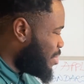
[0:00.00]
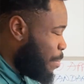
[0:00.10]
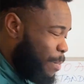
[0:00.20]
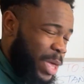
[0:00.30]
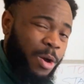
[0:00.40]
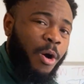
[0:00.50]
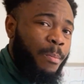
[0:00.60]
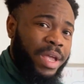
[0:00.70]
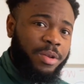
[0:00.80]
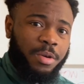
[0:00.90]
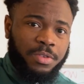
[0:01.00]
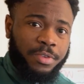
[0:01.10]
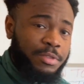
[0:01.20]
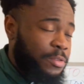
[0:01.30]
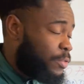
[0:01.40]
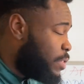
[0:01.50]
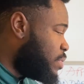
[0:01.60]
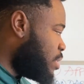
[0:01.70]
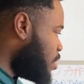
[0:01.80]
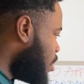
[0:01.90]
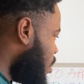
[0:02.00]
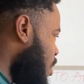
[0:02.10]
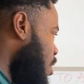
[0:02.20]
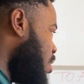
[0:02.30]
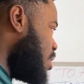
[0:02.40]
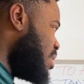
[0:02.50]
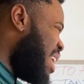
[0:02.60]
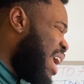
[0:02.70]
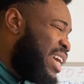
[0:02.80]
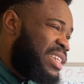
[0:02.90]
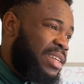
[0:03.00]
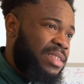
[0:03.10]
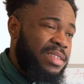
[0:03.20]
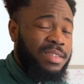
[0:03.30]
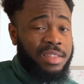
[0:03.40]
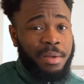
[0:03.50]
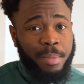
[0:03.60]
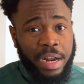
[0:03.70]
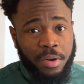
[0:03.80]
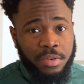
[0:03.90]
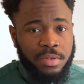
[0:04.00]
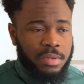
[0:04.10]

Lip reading: May or may not, 50-50. There are high chances they may not,